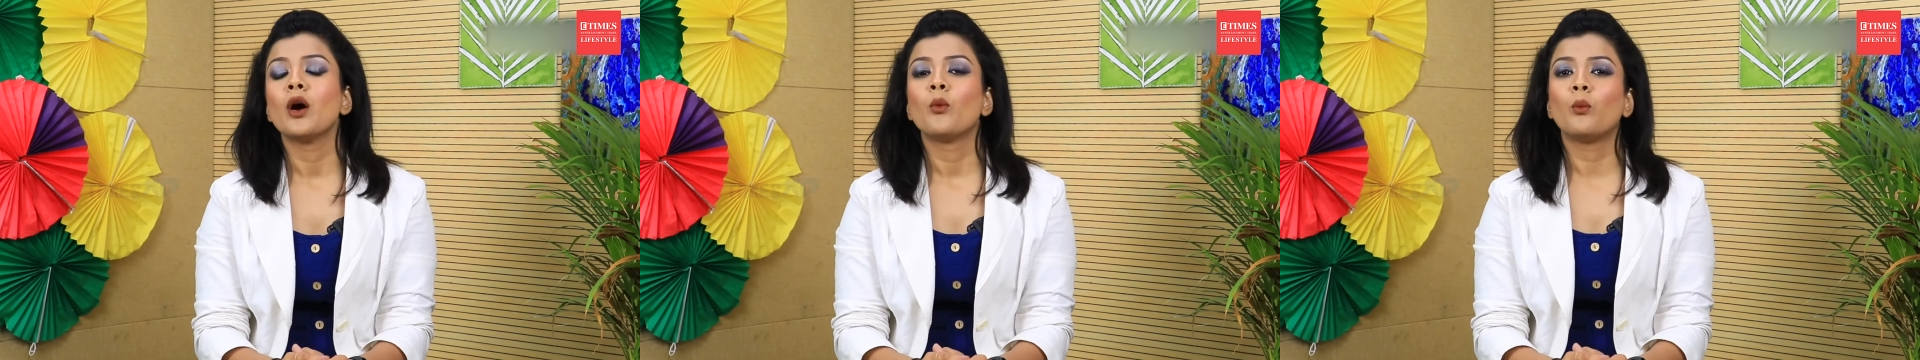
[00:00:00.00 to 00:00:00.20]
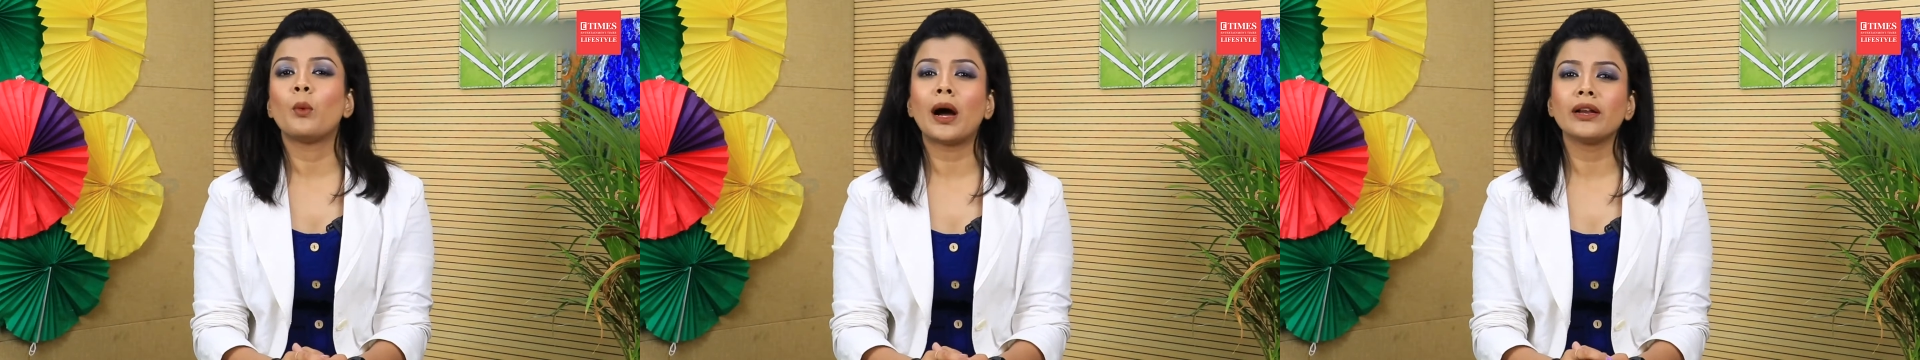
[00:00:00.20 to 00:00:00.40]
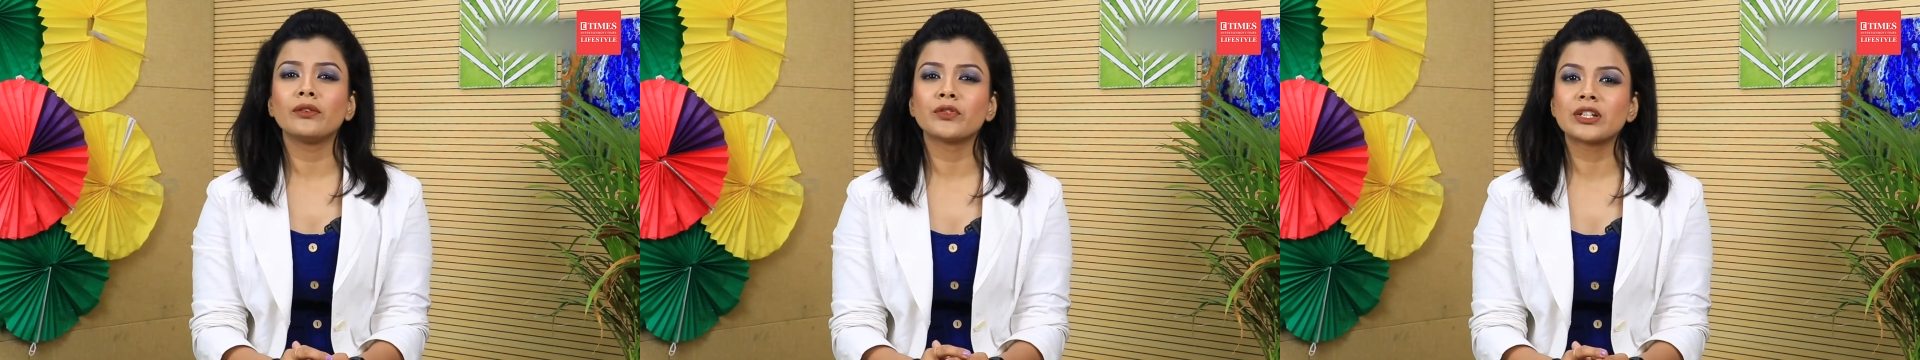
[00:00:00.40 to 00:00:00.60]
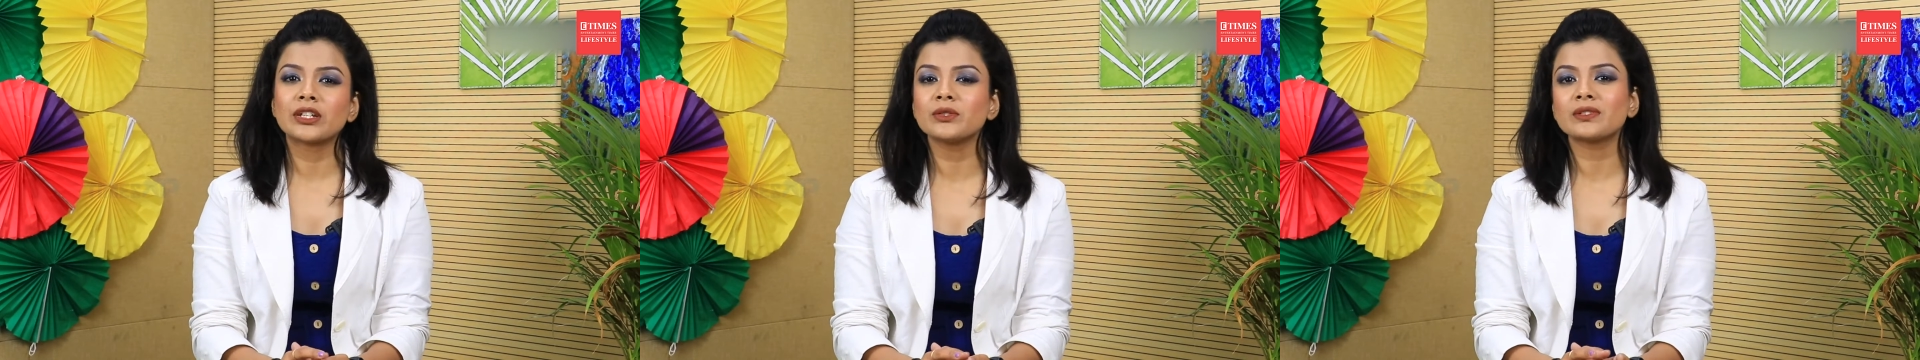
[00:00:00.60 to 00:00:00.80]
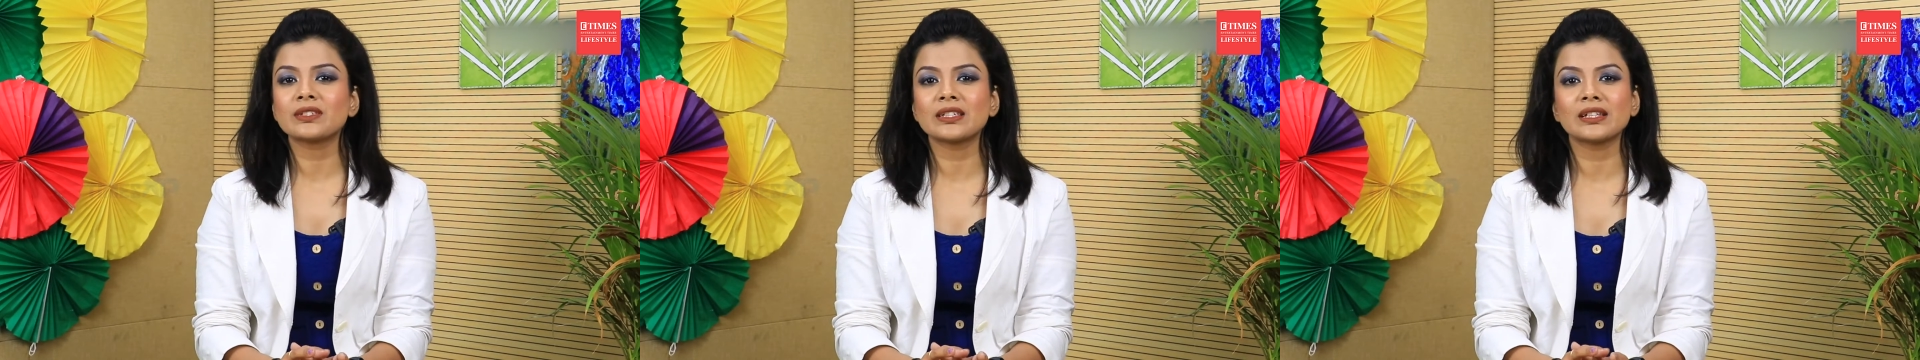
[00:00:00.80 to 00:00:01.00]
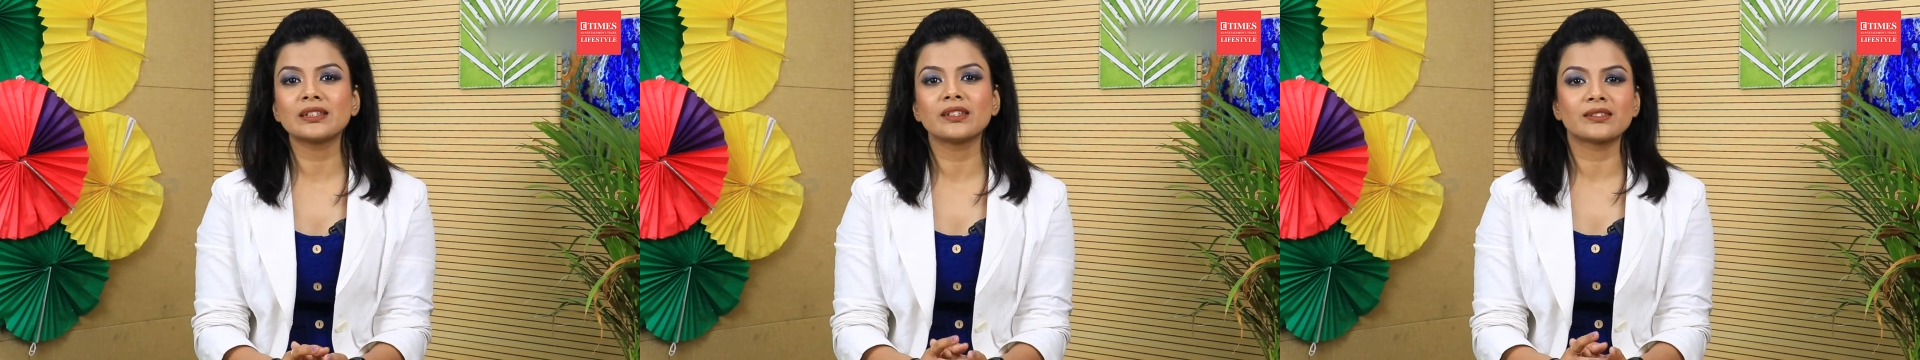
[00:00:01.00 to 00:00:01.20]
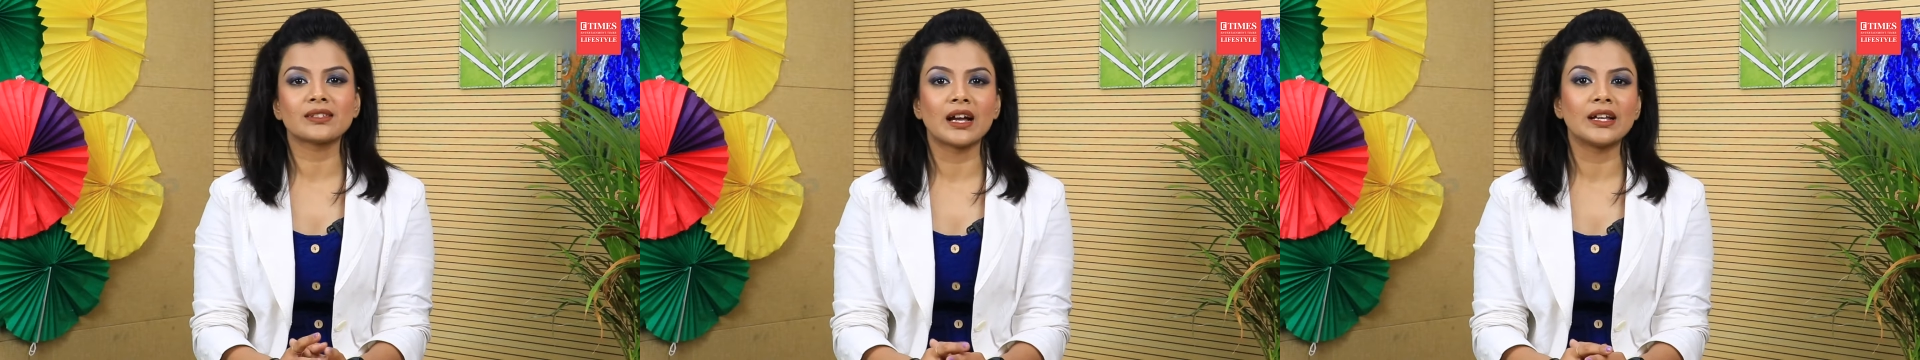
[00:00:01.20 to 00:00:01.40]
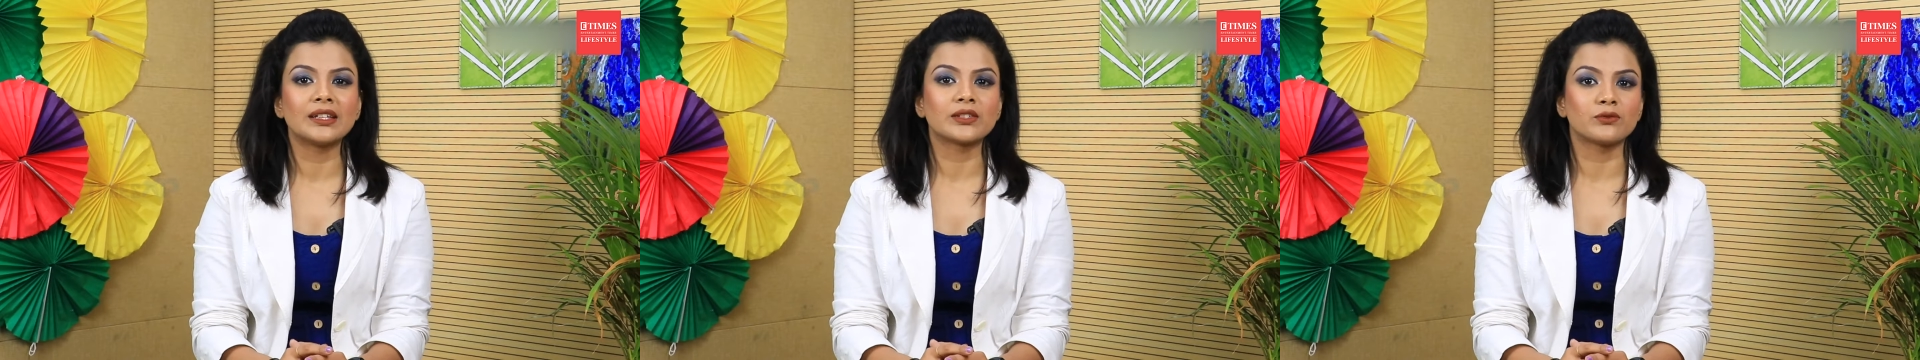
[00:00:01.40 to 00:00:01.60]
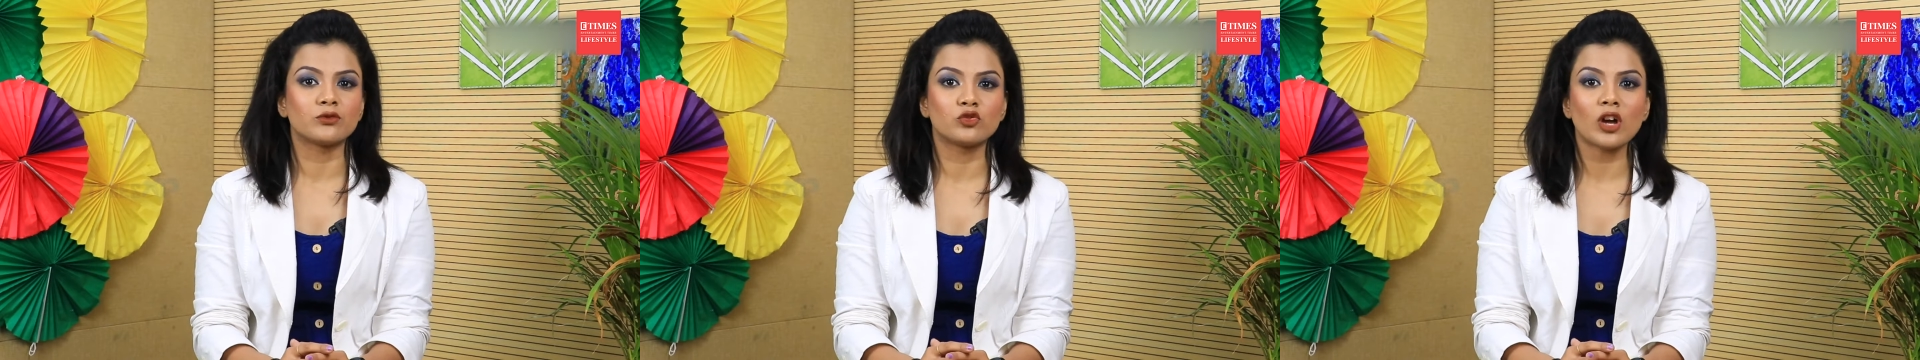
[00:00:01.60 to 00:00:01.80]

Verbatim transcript: while reducing the signs of